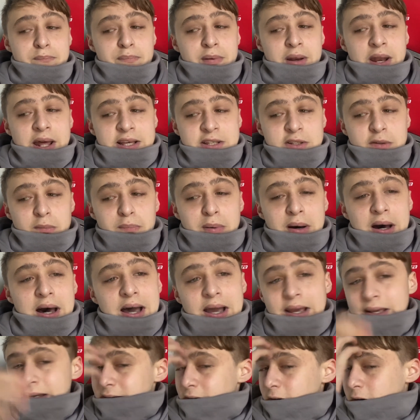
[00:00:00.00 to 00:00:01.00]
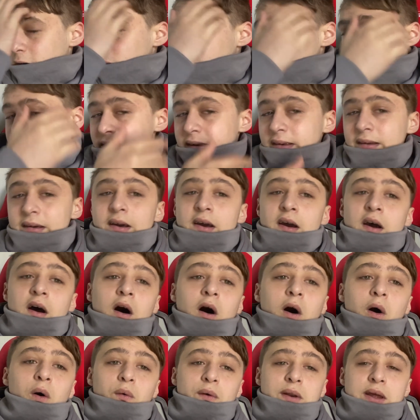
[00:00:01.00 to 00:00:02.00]
play some part in
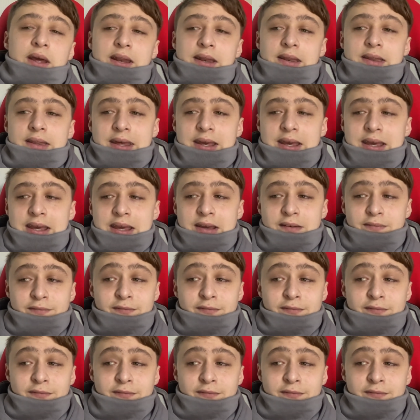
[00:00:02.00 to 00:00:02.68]
owning the